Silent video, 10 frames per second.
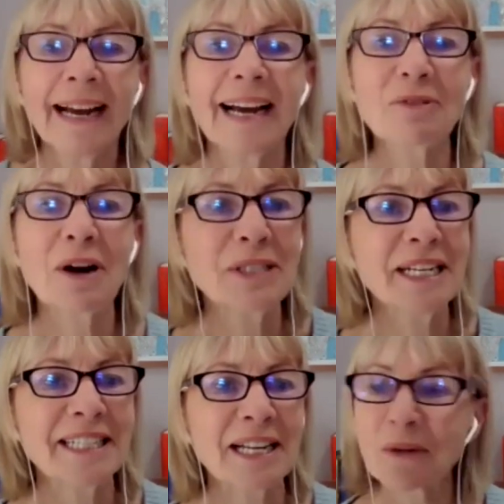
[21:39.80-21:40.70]
And
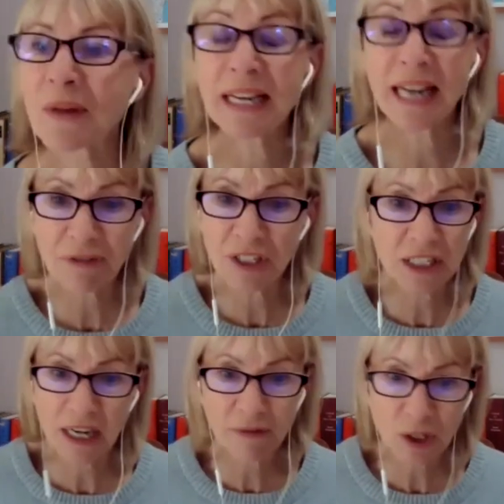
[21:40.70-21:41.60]
Rosie said, so they never
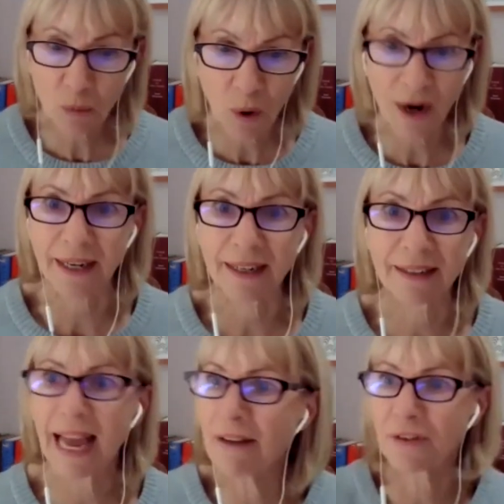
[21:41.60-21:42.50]
discovered who won
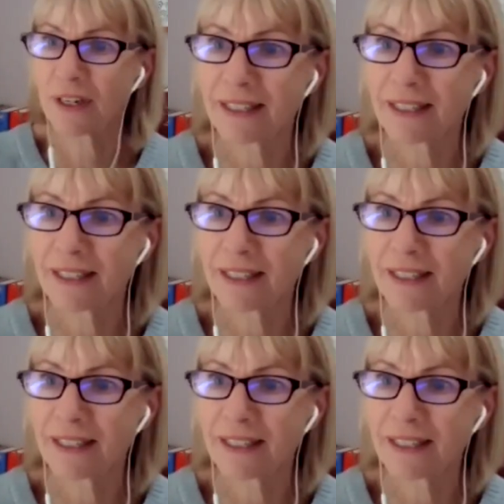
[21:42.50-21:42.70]
ever